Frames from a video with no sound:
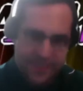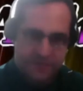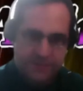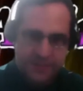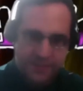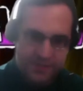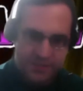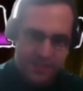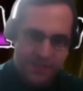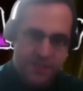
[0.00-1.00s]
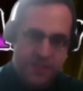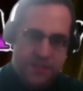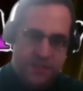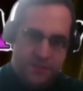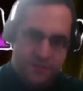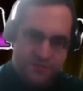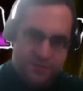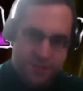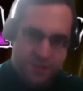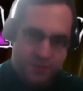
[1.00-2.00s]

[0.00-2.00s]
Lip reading: using, Zoom.